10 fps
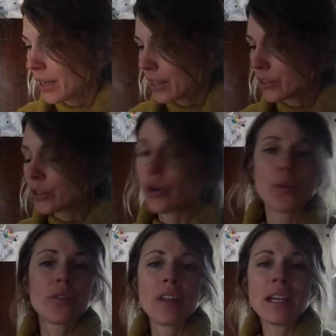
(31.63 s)
So
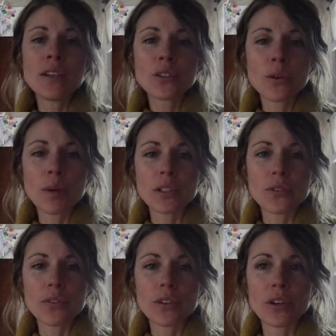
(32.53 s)
thank you so much
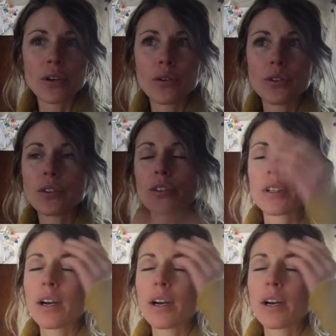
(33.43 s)
for those